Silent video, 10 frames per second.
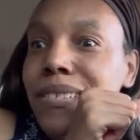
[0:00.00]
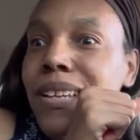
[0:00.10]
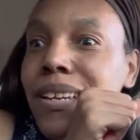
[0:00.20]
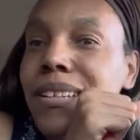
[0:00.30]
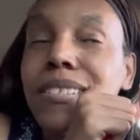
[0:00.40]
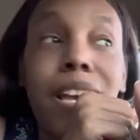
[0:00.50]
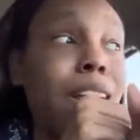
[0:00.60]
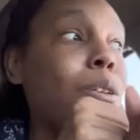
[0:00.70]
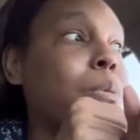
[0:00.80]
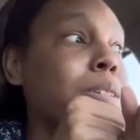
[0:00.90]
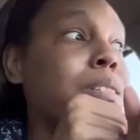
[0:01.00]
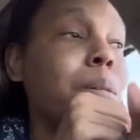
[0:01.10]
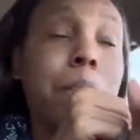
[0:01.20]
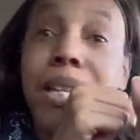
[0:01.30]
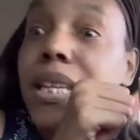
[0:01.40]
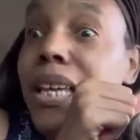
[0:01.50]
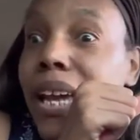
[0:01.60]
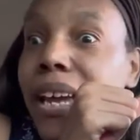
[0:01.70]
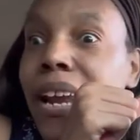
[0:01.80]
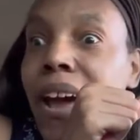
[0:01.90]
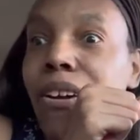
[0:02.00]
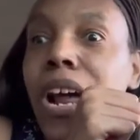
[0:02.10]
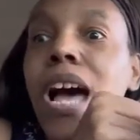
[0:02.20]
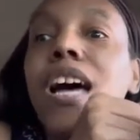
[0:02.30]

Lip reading: like tail was completely hanging out.